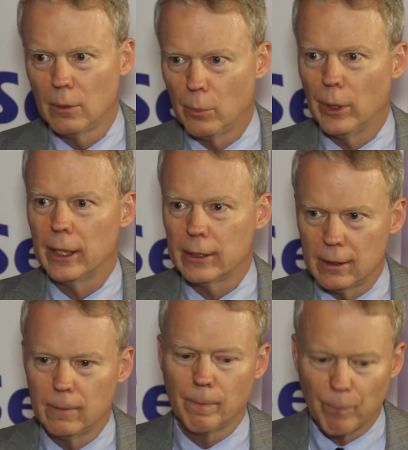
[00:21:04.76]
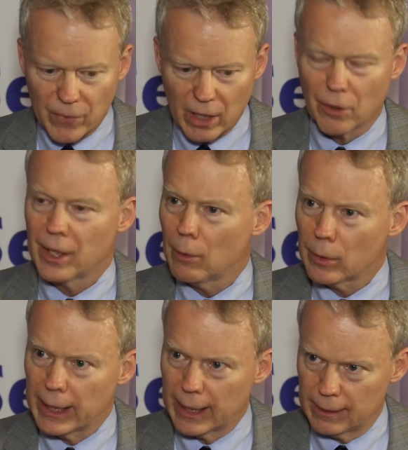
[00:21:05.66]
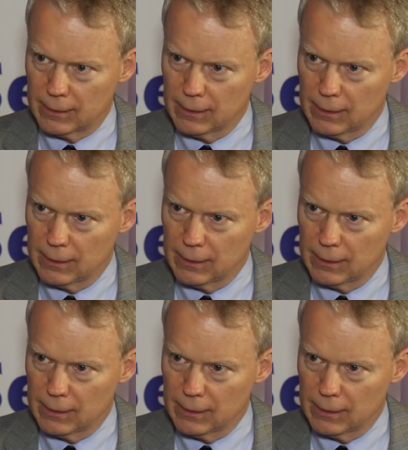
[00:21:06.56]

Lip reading: but they will get it.